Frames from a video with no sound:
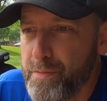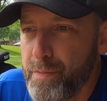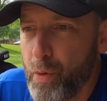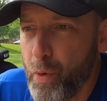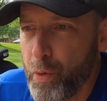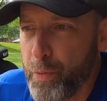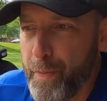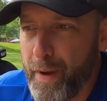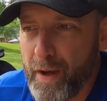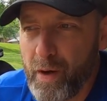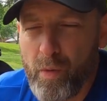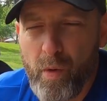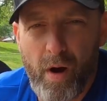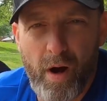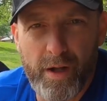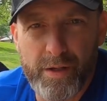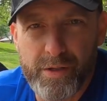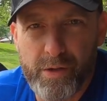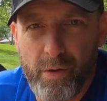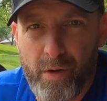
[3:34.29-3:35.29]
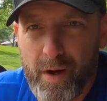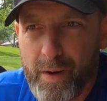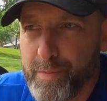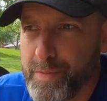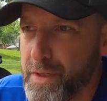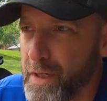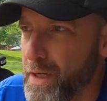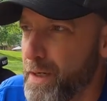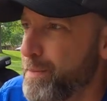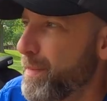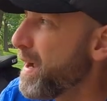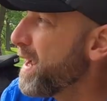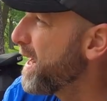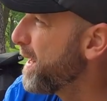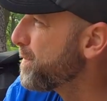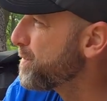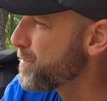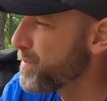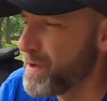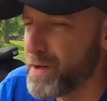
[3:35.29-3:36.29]
Both my quads cramped up, my
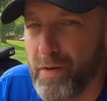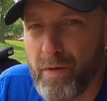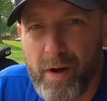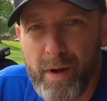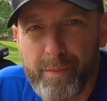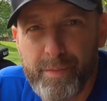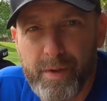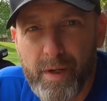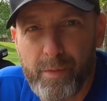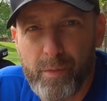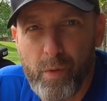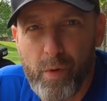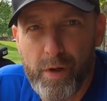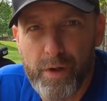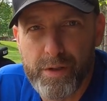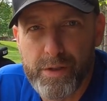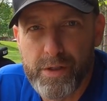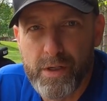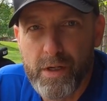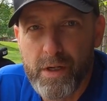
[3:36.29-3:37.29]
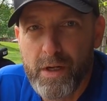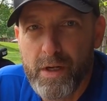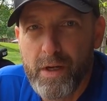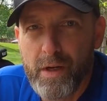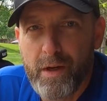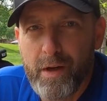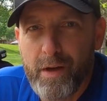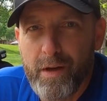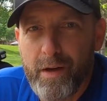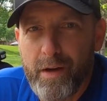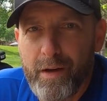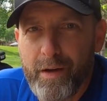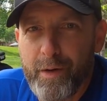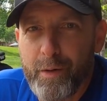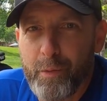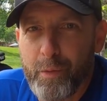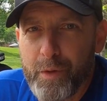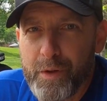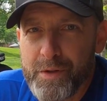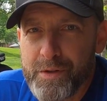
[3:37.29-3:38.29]
hamstring cramped up once.
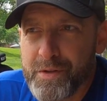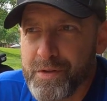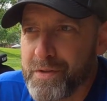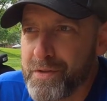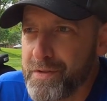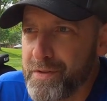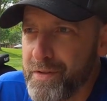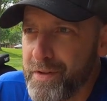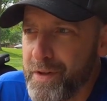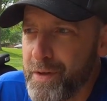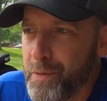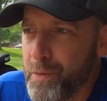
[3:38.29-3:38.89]
It was